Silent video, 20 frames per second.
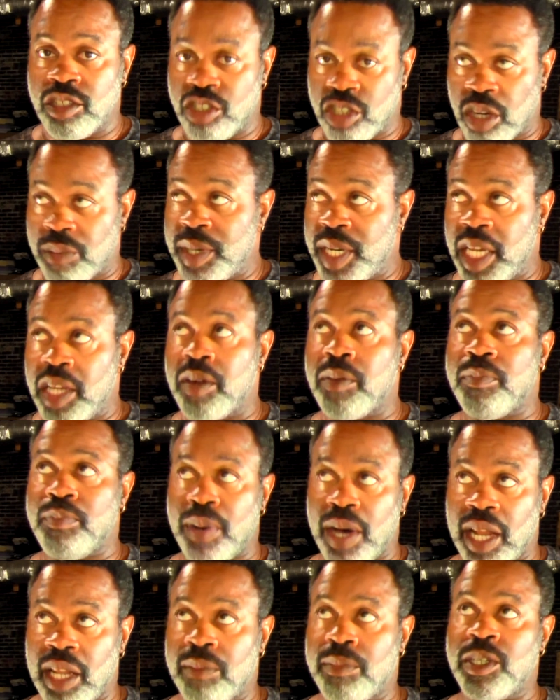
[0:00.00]
Terminator
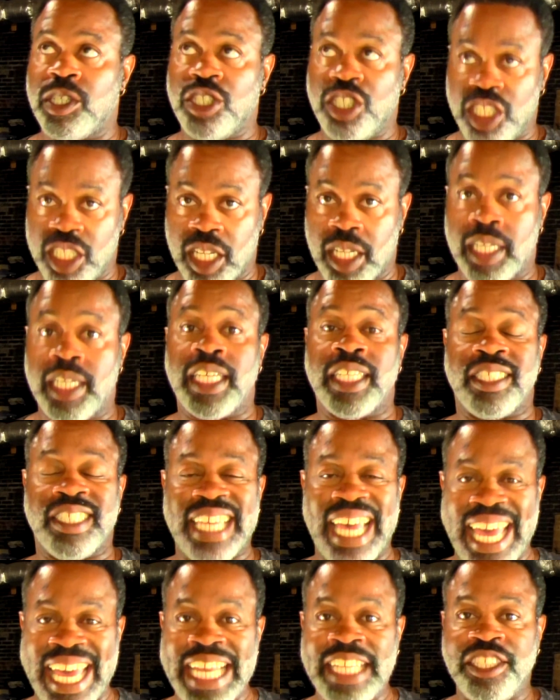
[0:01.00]
polymer sealant.
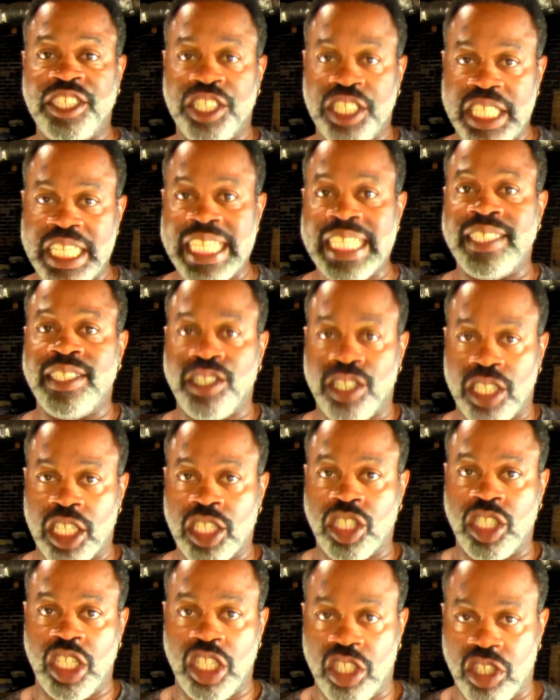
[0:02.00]
It's
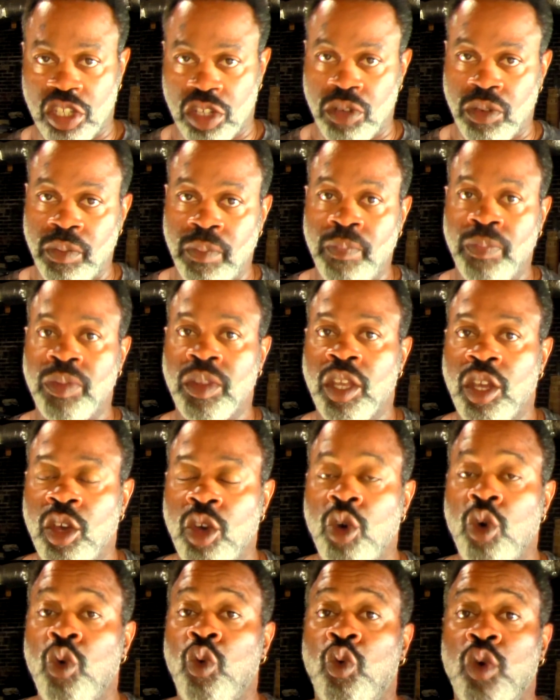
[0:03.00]
HT62,
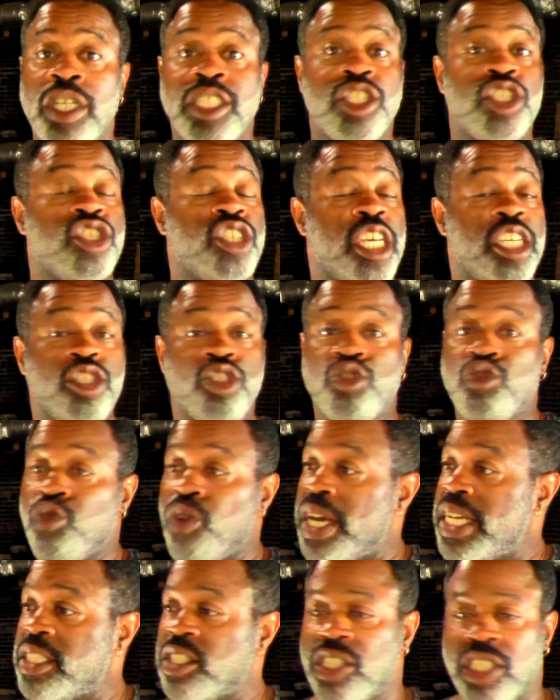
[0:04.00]
which is a
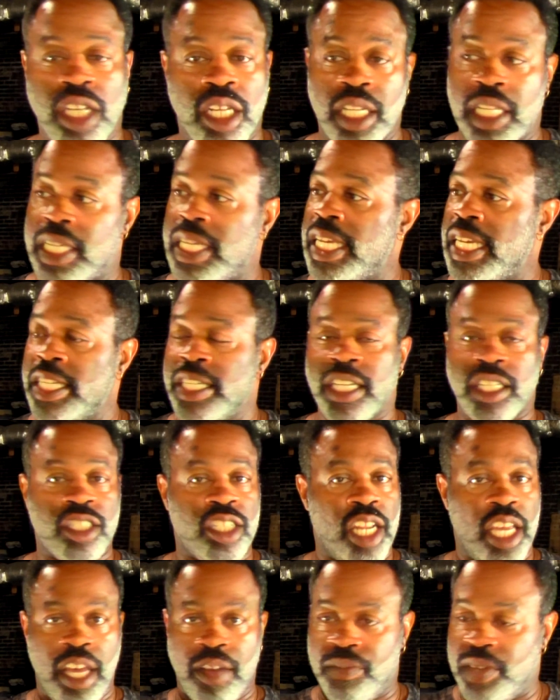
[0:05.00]
straight sealant. It
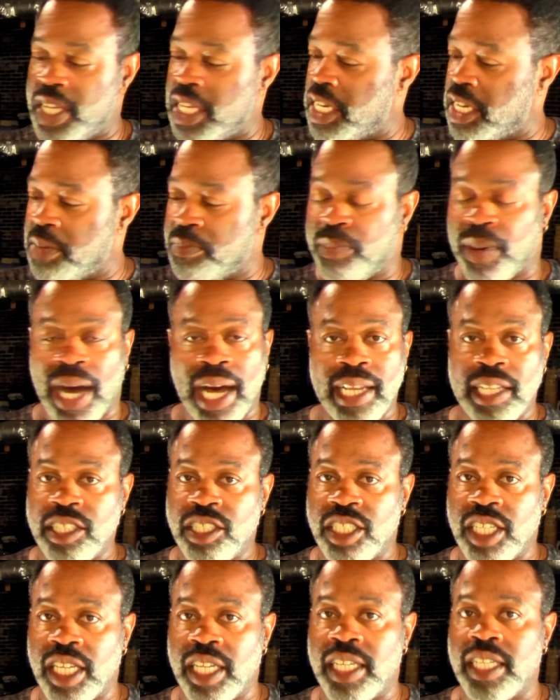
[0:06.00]
doesn't have any
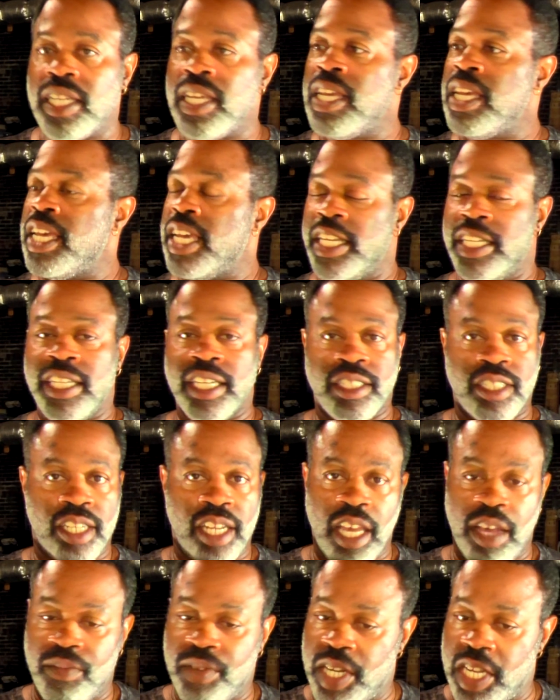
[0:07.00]
polish in it. It doesn't
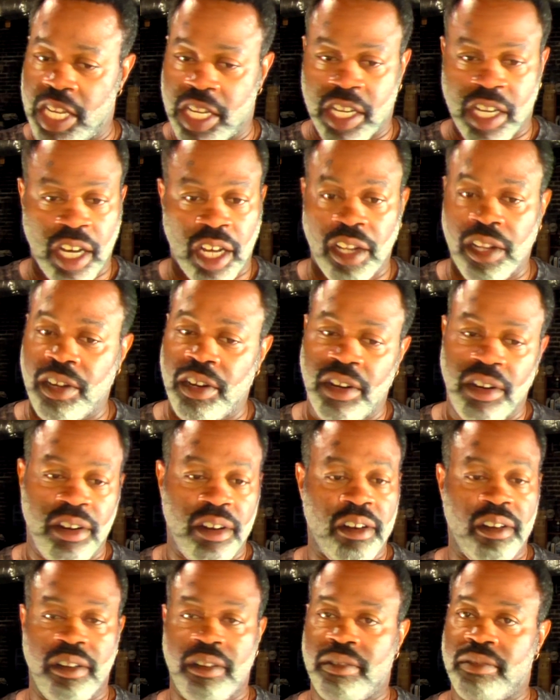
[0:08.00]
have any
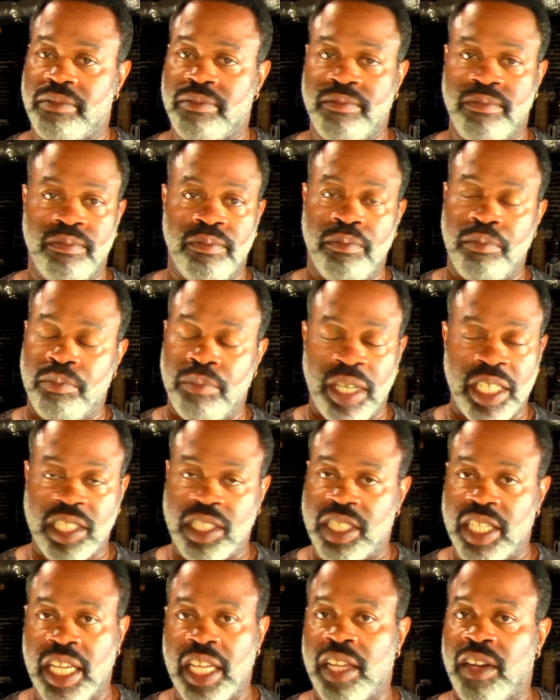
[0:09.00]
color
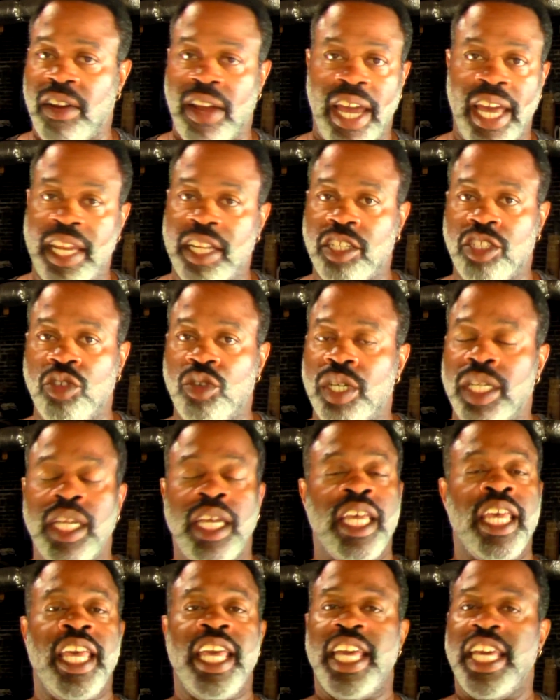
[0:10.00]
mixed in or added to it.
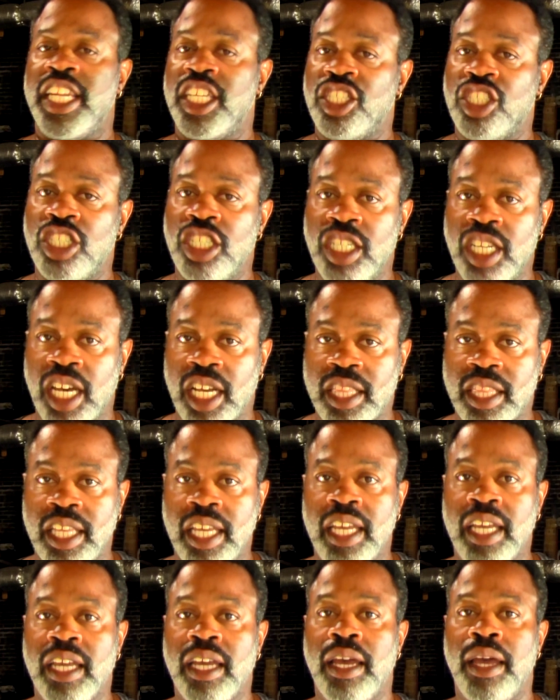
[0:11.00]
It is
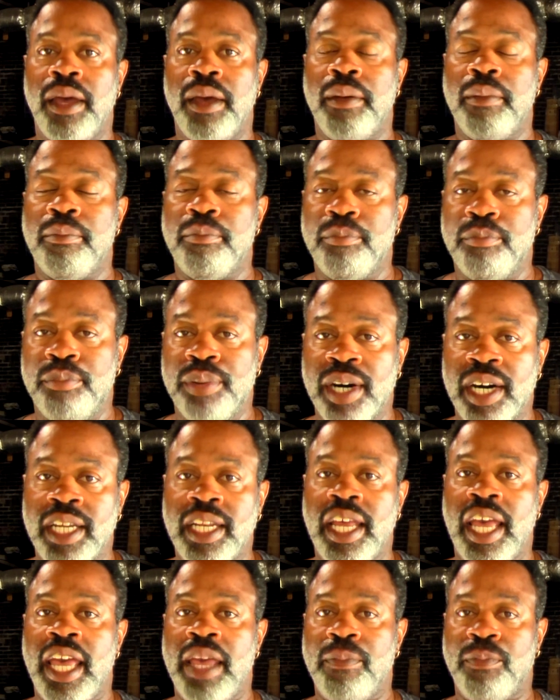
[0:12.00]
nothing
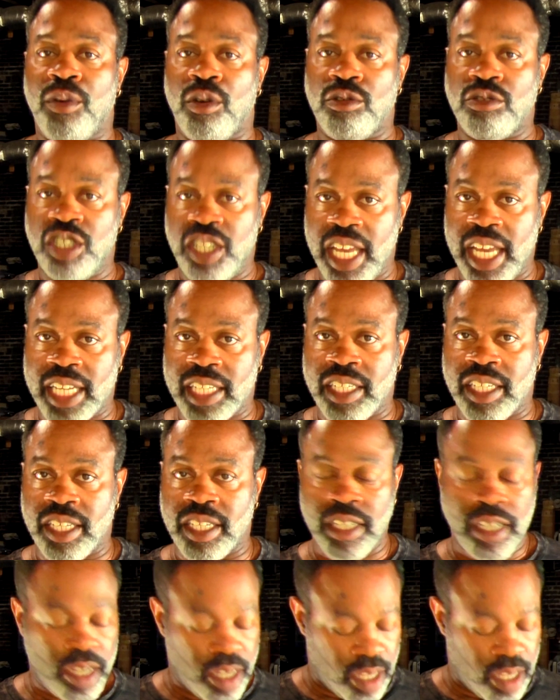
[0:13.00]
but a protectant.